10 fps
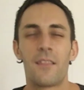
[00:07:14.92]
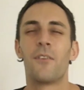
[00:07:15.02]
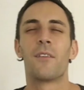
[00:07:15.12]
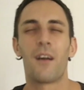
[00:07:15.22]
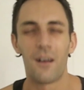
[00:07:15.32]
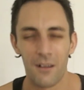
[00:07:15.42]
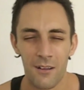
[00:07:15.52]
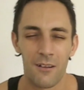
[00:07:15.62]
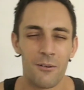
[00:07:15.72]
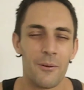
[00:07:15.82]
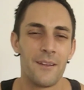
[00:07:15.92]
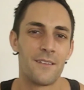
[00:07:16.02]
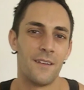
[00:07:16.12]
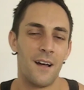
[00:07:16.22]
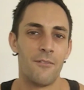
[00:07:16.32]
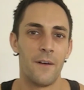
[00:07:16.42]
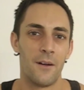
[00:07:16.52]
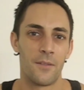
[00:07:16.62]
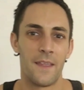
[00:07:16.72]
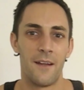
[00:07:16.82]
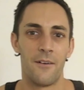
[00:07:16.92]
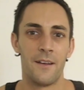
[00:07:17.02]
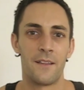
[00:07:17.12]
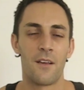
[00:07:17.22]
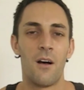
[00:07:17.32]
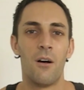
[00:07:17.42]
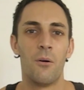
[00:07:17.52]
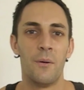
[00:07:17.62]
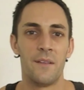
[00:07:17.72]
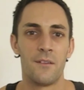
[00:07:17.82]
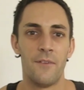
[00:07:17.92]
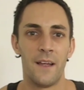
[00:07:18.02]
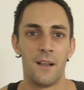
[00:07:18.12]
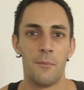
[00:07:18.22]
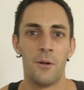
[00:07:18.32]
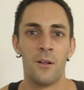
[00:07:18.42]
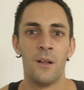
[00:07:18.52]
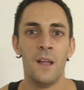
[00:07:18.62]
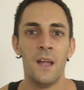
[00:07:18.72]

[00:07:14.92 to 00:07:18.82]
there's always love out there, and it's always available.